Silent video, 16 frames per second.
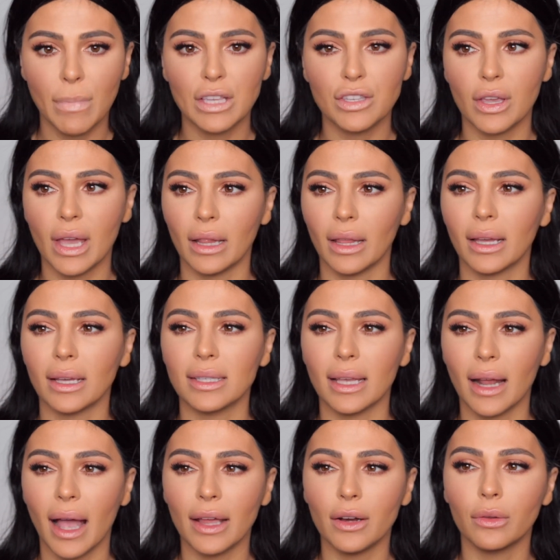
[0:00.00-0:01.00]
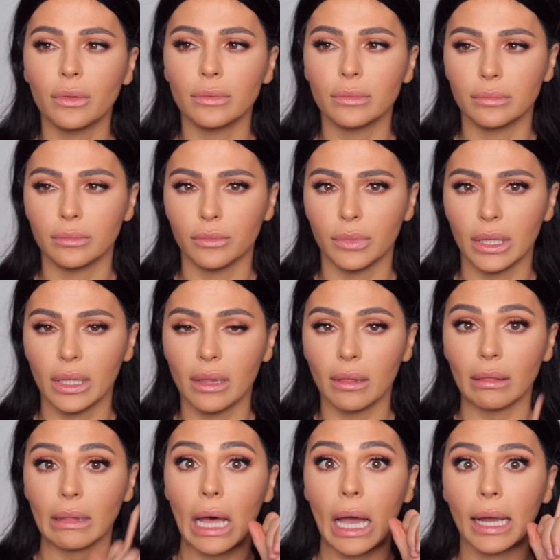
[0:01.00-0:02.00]
So yeah, like I said, I don't really
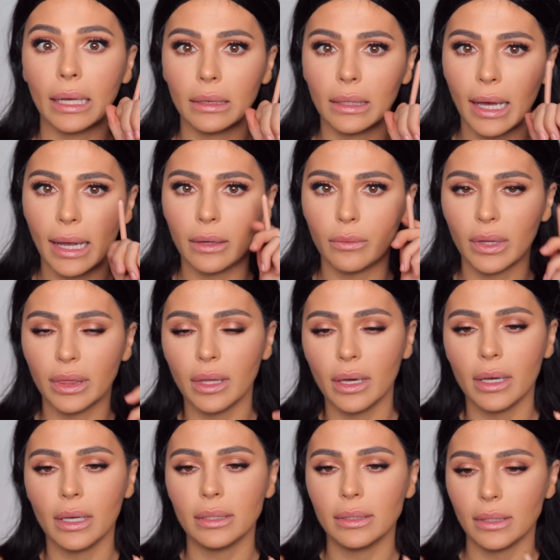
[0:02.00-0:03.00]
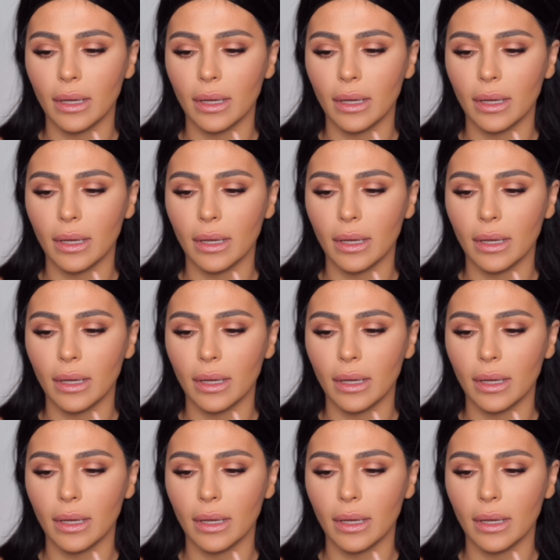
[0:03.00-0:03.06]
line line with this.